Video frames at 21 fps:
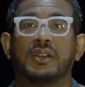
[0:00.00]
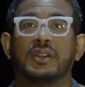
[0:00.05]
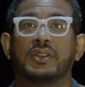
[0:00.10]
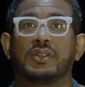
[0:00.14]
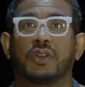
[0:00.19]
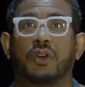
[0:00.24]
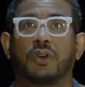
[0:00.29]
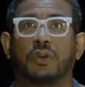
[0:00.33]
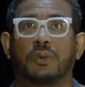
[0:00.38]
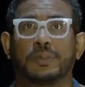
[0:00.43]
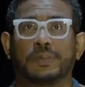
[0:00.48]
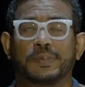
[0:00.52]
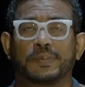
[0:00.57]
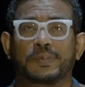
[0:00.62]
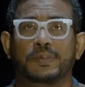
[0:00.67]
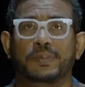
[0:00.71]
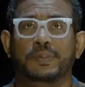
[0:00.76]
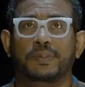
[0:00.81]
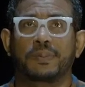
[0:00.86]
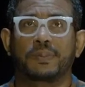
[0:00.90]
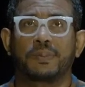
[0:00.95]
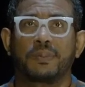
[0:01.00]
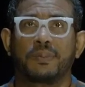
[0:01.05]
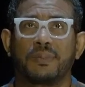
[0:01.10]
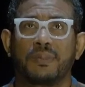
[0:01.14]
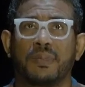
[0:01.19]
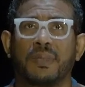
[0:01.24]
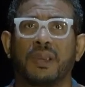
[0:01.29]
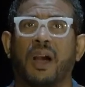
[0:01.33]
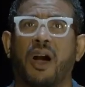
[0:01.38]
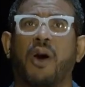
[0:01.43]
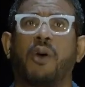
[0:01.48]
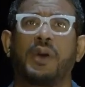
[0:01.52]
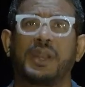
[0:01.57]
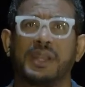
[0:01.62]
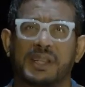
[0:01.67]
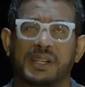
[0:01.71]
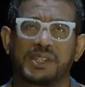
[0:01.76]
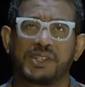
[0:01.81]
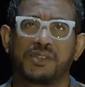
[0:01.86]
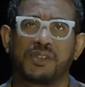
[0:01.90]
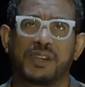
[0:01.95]
So our
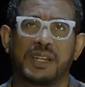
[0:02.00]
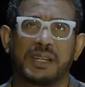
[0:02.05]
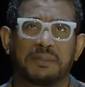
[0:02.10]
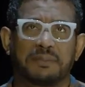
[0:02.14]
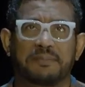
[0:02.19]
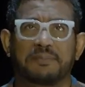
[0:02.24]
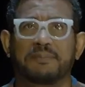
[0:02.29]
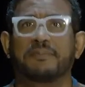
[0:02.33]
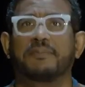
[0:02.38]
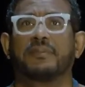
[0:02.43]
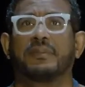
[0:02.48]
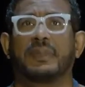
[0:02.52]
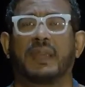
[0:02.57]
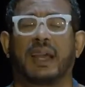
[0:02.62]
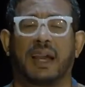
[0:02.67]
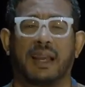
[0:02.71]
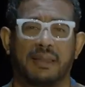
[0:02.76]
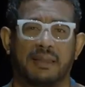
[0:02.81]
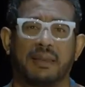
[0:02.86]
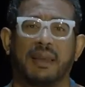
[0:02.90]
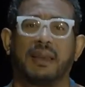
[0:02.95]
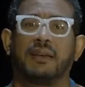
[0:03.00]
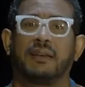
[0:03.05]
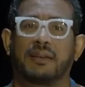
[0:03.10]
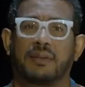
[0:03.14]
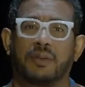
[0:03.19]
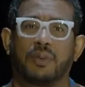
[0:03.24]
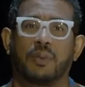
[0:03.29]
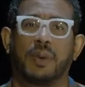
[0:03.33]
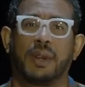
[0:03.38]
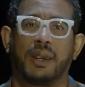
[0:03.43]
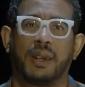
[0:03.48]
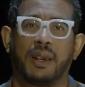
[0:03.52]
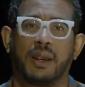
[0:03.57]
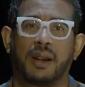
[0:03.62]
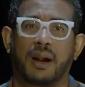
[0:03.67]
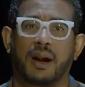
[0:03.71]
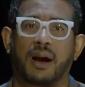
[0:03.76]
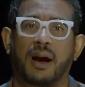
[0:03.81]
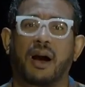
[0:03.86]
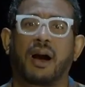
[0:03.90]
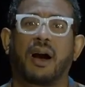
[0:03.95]
industry, I think we
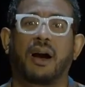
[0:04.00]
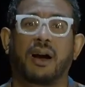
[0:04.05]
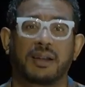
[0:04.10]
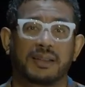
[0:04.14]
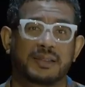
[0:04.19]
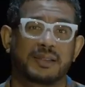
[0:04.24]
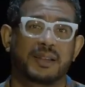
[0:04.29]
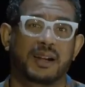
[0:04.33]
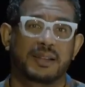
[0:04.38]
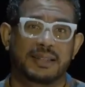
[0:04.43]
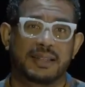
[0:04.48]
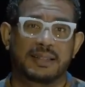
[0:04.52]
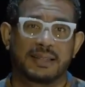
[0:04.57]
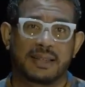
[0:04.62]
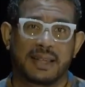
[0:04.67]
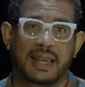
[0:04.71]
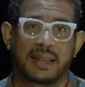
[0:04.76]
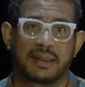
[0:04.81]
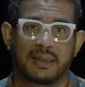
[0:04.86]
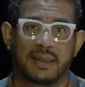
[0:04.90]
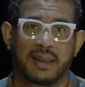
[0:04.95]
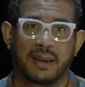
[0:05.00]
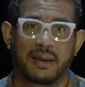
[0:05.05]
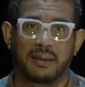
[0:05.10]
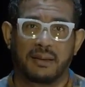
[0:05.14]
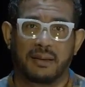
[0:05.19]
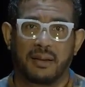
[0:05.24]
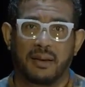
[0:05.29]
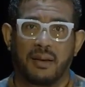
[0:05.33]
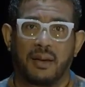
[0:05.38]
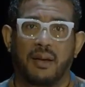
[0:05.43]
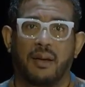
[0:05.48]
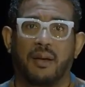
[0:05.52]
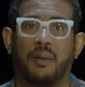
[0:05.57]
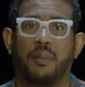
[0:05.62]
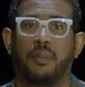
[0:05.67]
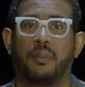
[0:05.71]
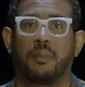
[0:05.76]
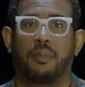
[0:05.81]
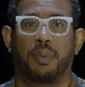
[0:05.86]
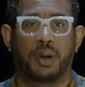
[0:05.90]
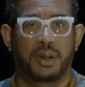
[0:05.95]
are starting to get there,
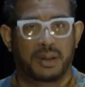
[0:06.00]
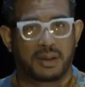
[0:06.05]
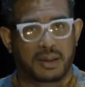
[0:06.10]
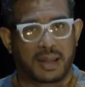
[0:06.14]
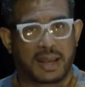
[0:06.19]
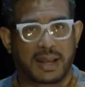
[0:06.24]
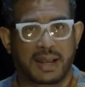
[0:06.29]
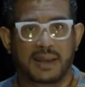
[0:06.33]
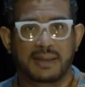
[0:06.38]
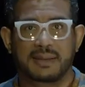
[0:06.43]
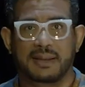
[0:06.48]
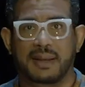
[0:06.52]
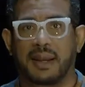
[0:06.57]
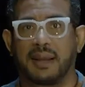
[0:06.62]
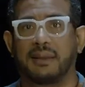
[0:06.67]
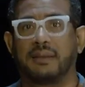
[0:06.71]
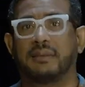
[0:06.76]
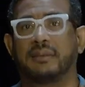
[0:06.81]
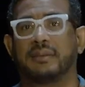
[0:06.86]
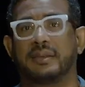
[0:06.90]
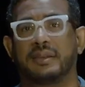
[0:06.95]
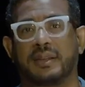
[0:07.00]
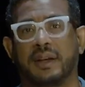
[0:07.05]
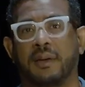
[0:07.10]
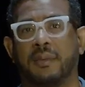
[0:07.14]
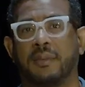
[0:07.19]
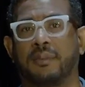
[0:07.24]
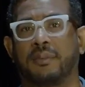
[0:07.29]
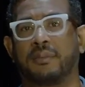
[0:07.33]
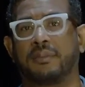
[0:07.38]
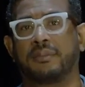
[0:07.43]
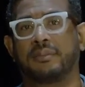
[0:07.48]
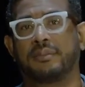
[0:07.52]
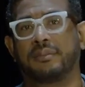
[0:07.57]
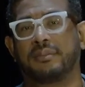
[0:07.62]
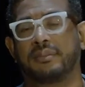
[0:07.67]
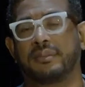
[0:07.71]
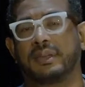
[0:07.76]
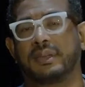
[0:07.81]
but like I said, some